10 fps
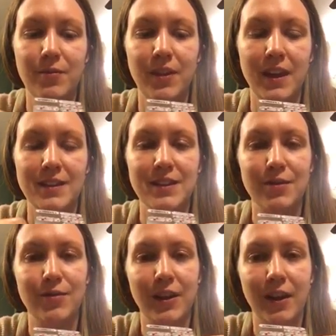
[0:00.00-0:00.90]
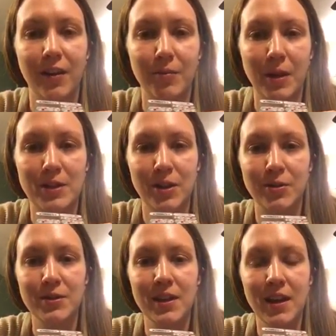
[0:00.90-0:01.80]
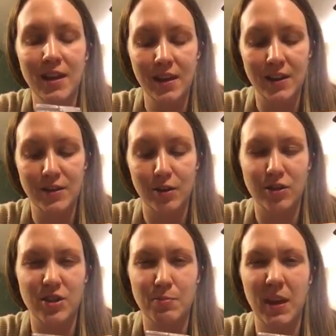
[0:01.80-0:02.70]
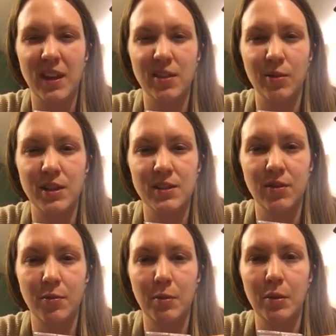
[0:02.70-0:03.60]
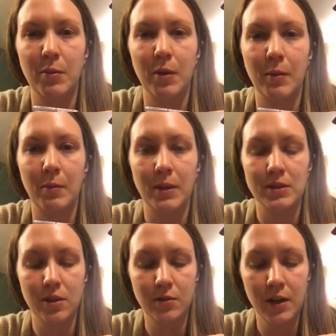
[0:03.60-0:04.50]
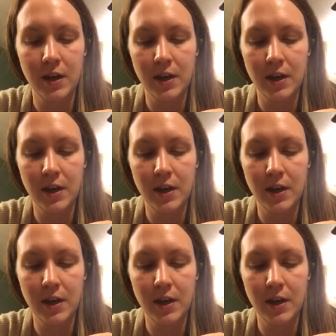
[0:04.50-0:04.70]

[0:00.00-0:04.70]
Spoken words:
things to fit on my toes, and so I'll just paint the rest of them and put them on my big toe.